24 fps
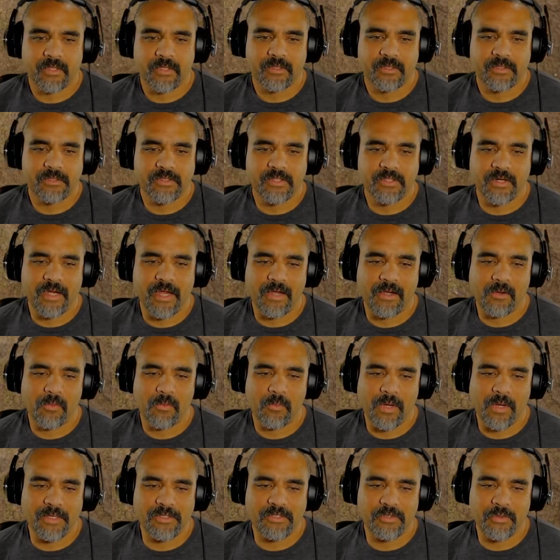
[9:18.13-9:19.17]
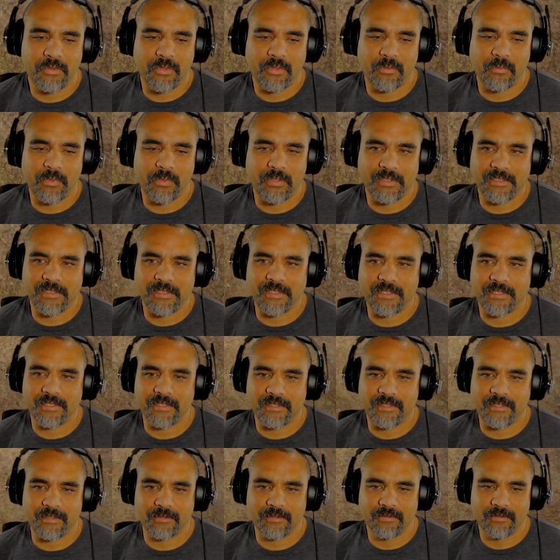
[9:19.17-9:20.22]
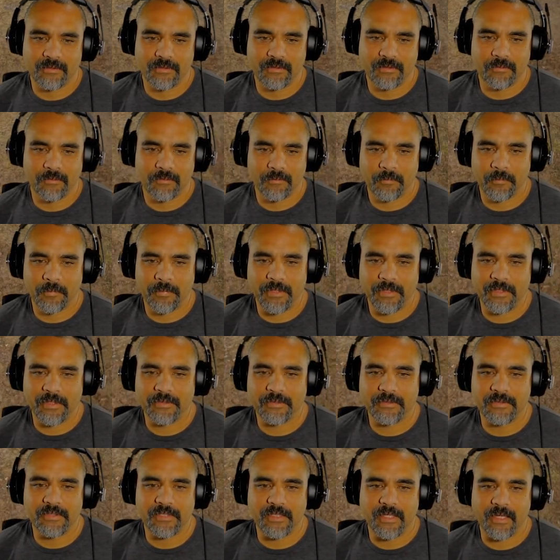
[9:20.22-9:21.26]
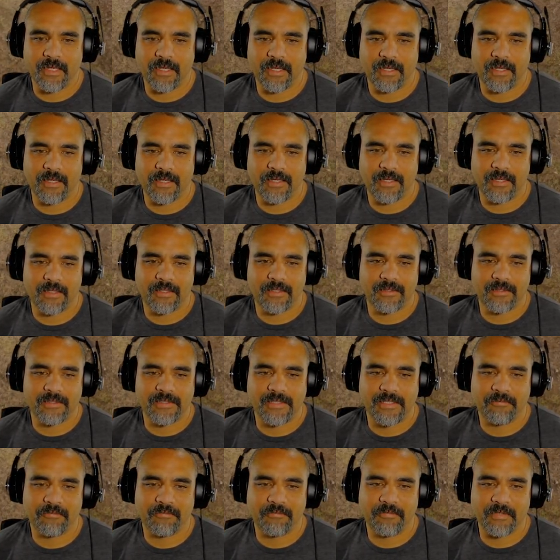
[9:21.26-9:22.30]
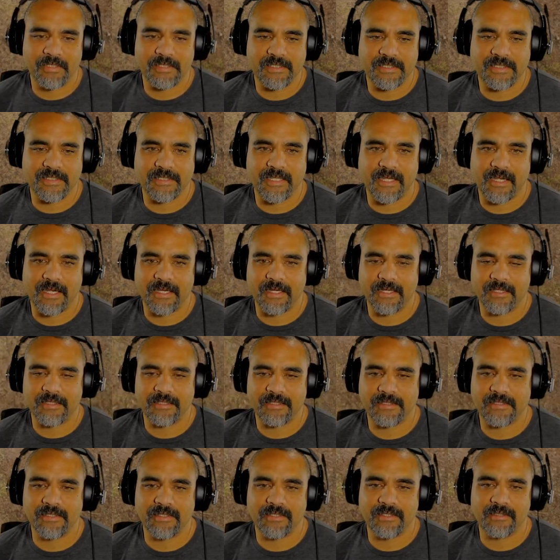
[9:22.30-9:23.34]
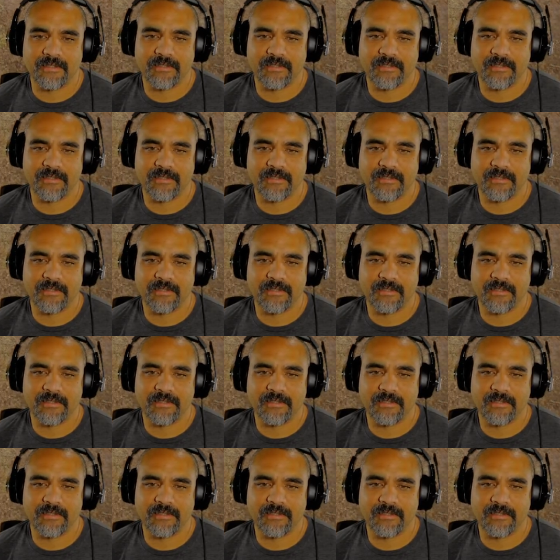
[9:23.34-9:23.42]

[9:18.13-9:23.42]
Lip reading: So now, why do I want to build a different site